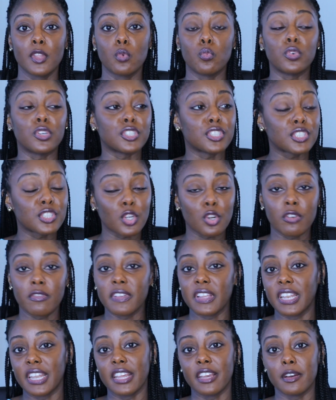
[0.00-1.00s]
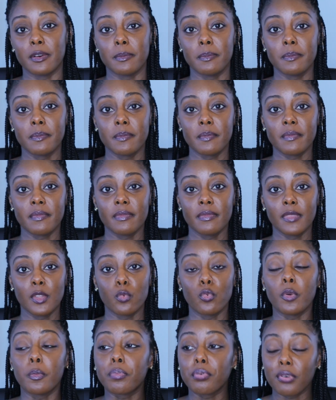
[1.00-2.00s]
we're serving Him,
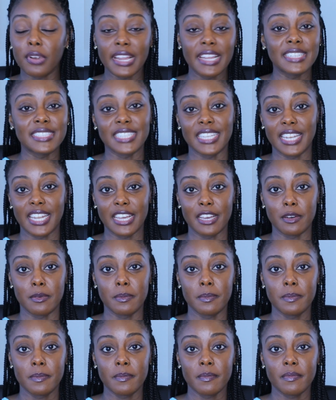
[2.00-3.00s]
we're praising Him.